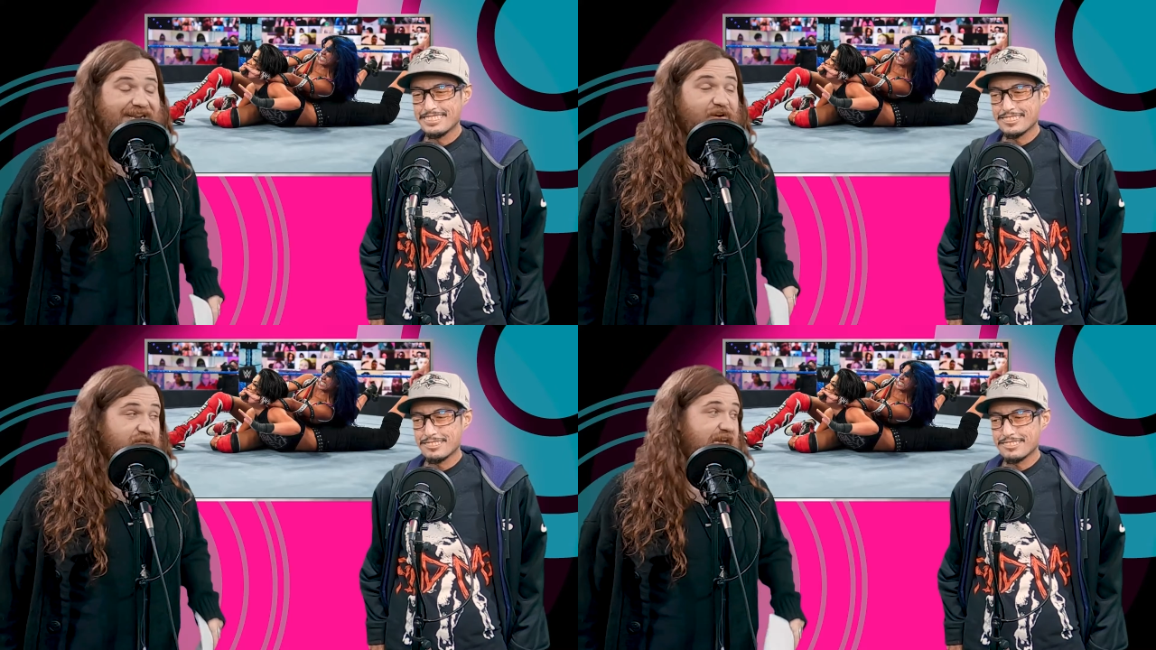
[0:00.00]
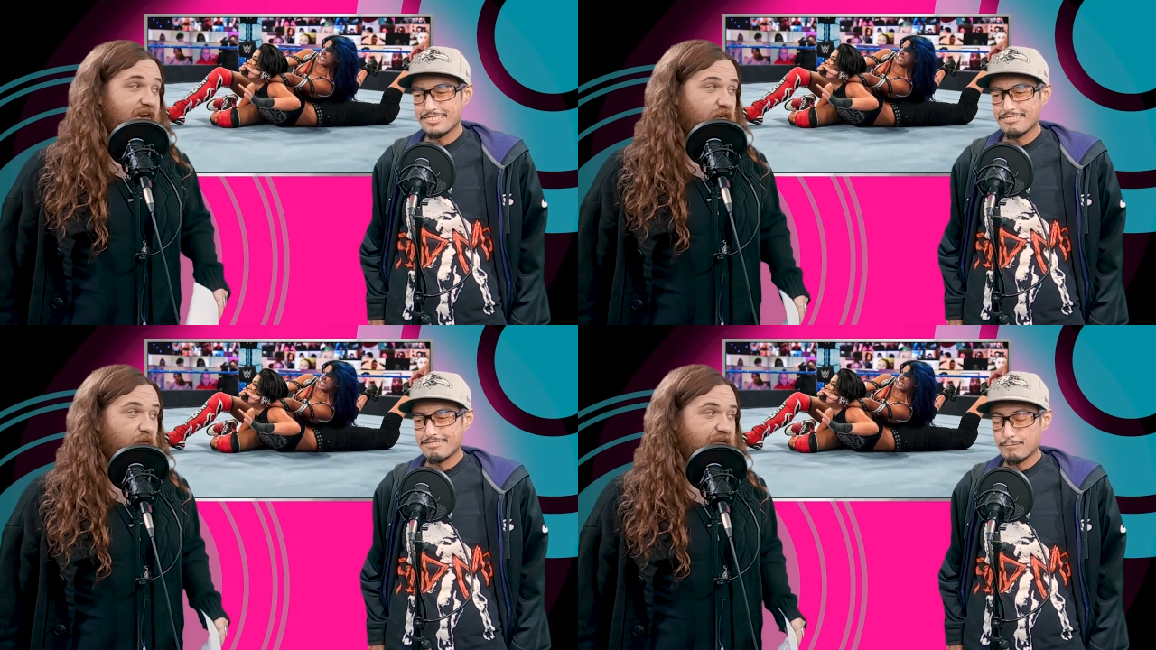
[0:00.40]
Speaker 1: in
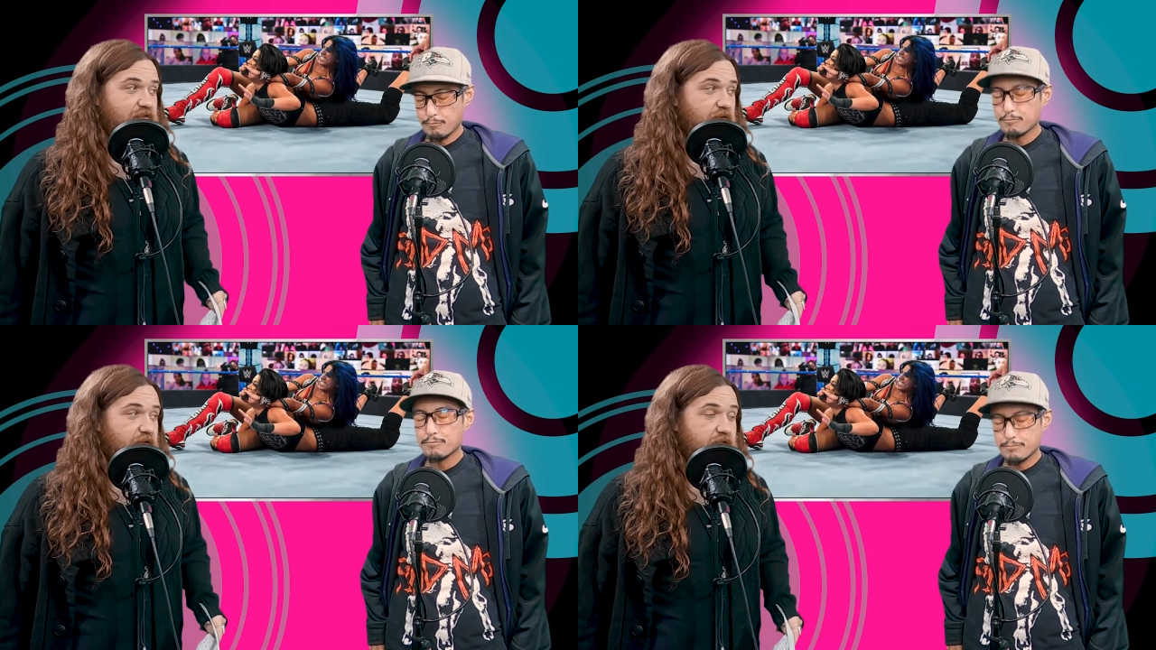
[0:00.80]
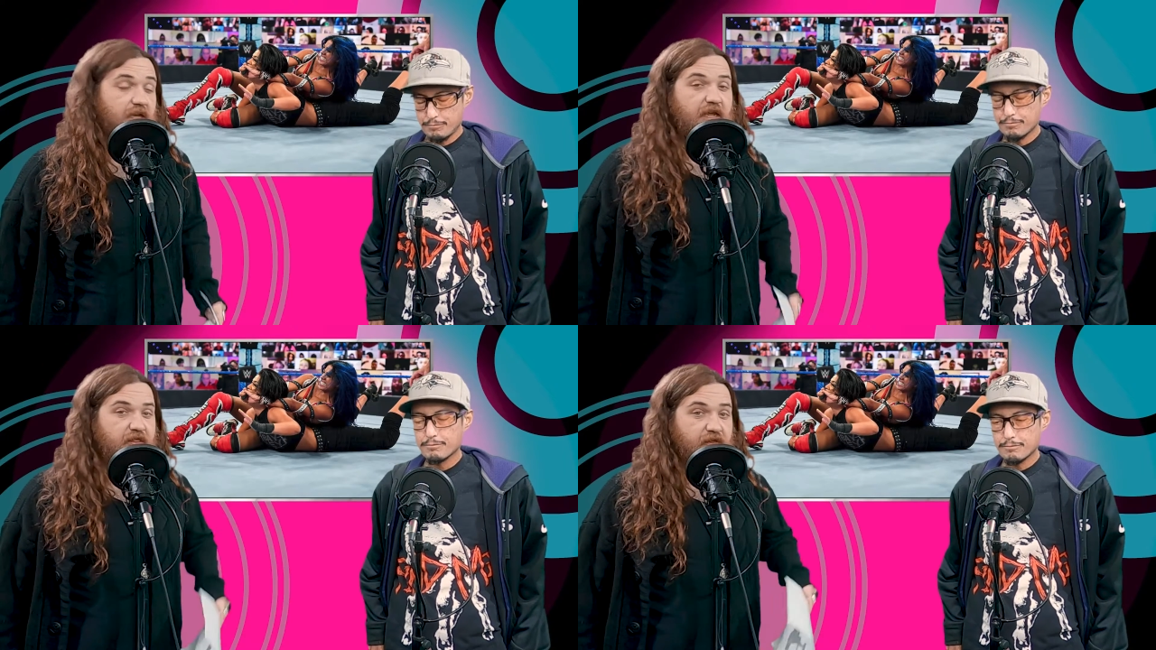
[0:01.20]
entertaining wrestlers.
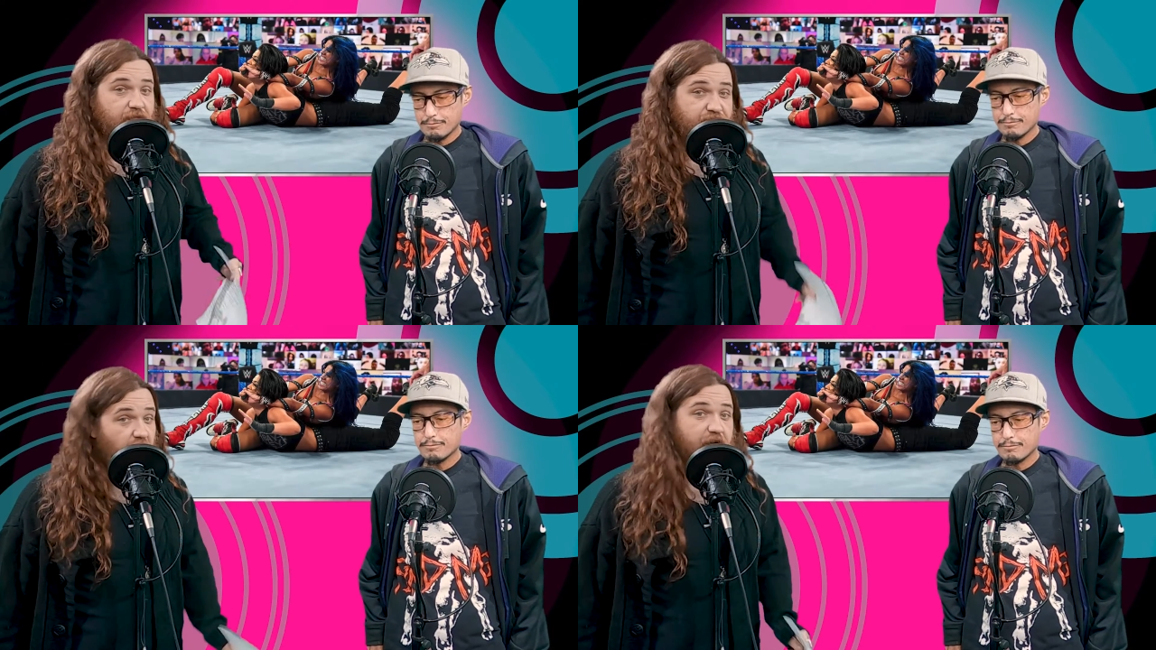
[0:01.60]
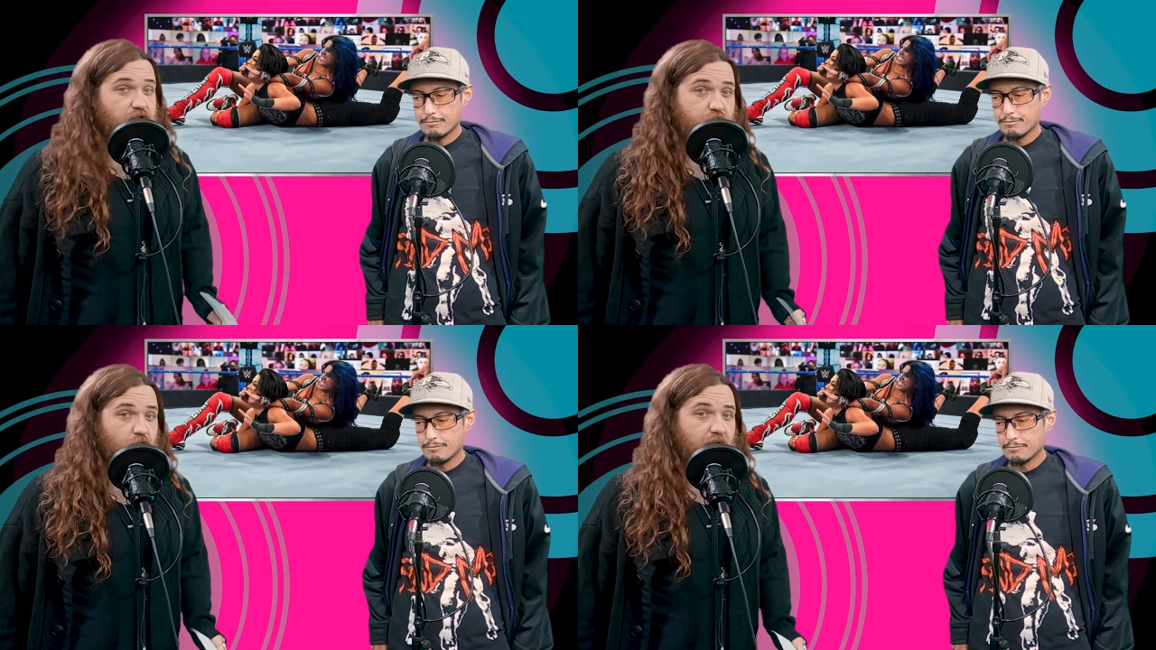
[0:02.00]
The fucking
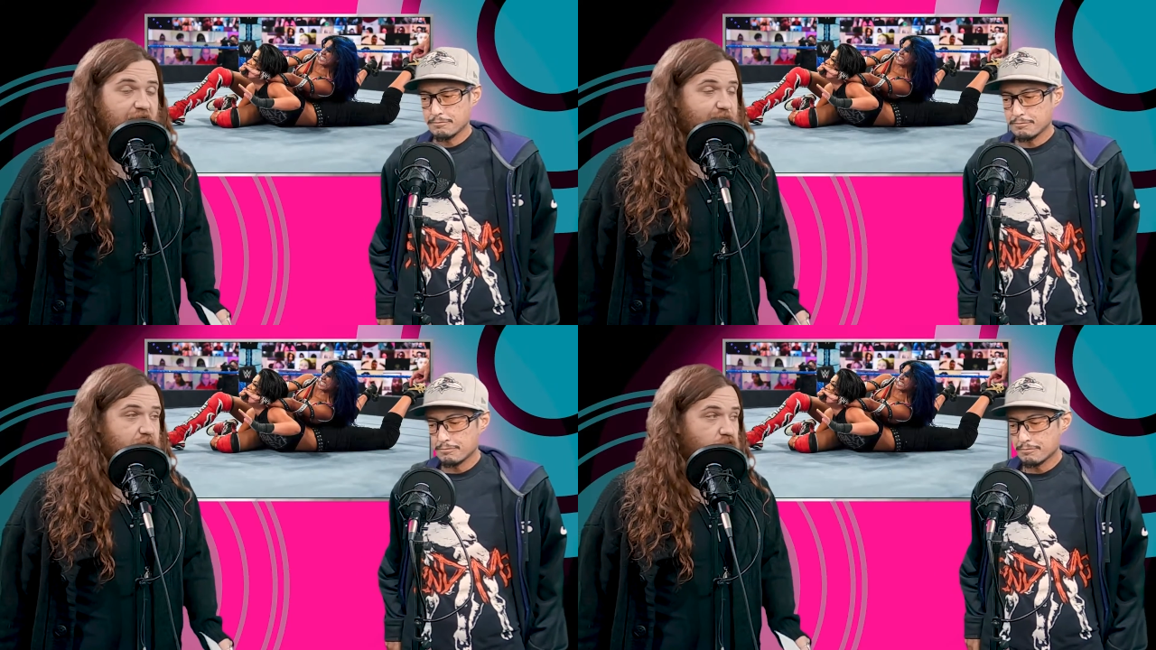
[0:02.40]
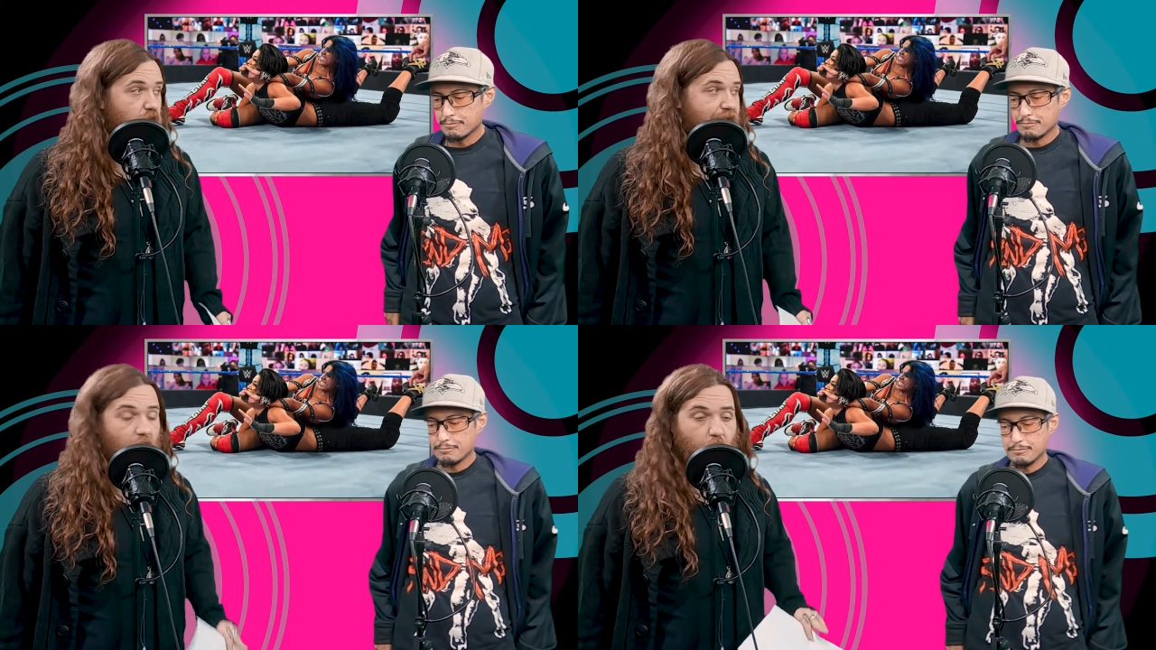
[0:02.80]
storyline's been
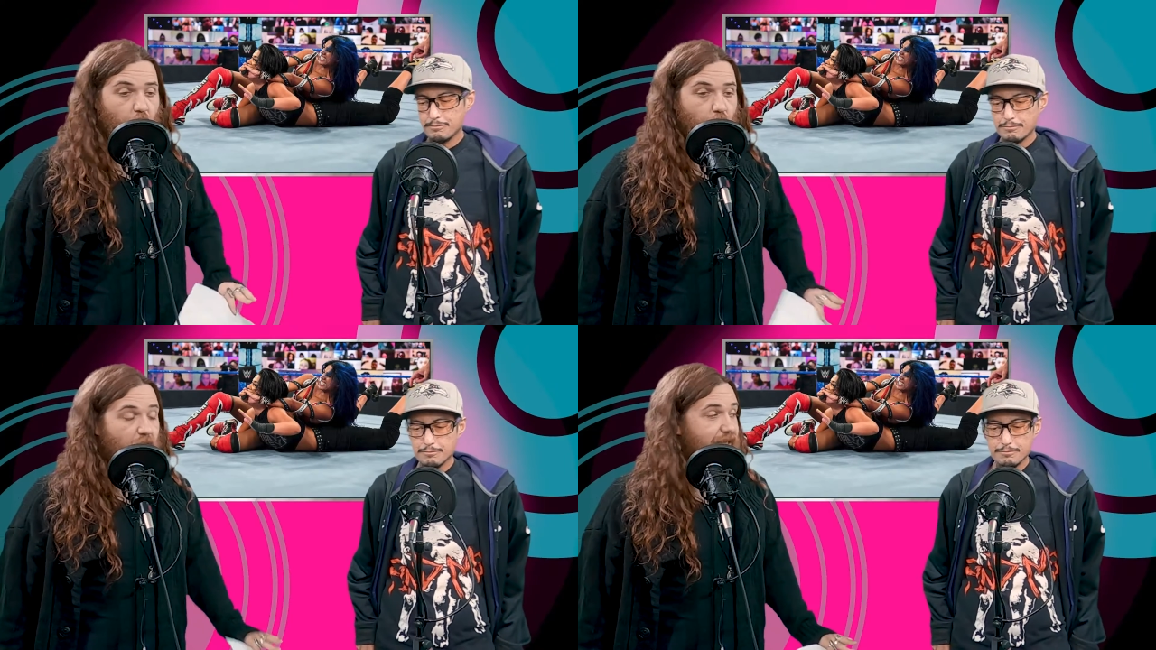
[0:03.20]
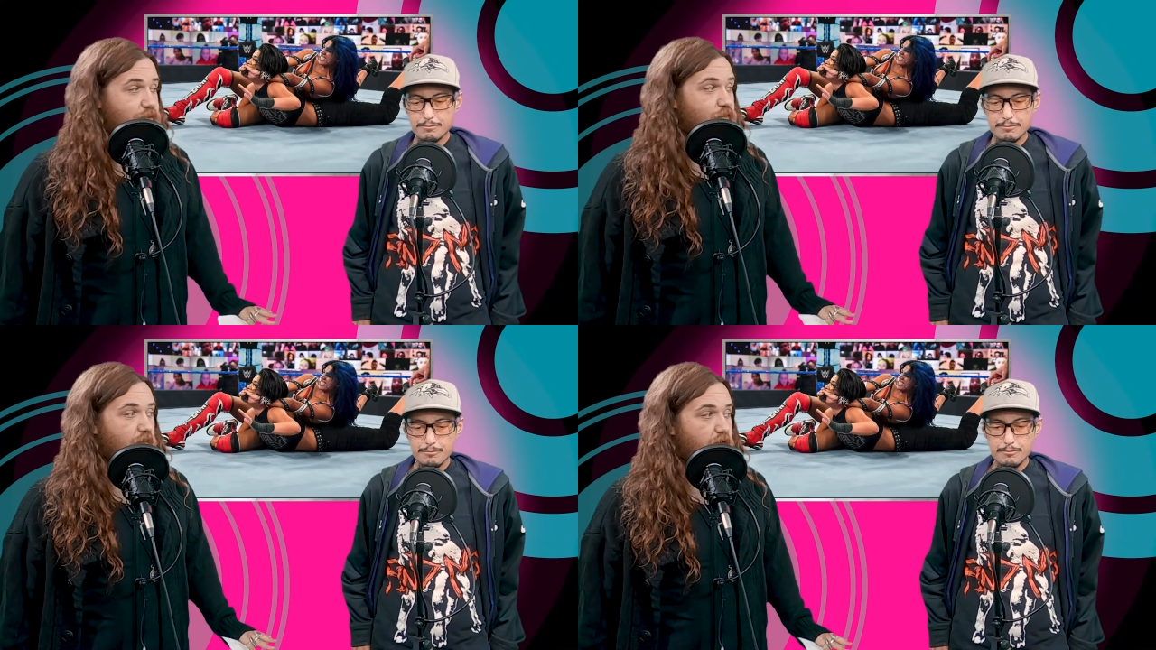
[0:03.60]
drug out way
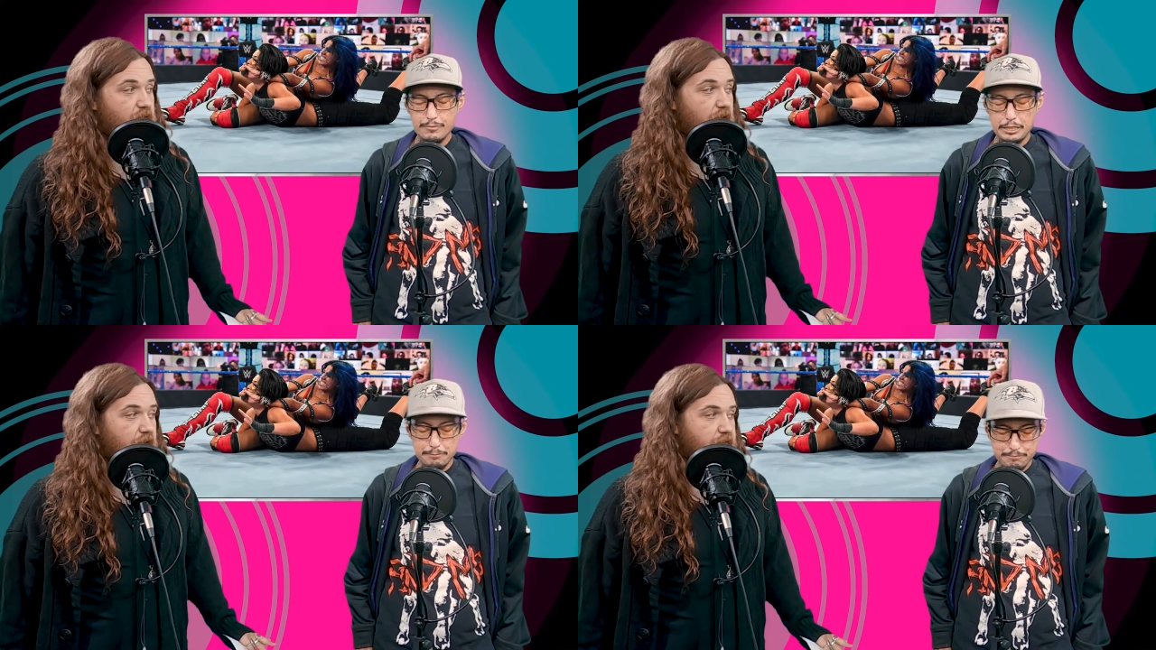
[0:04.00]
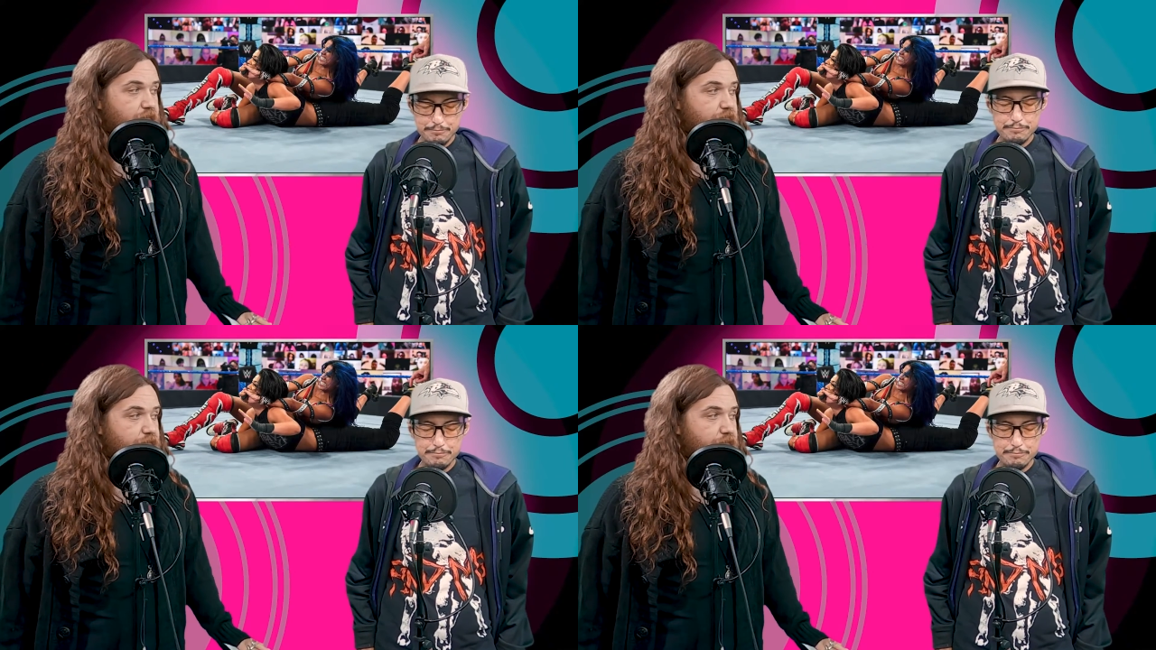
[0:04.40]
too long. Yeah. Though.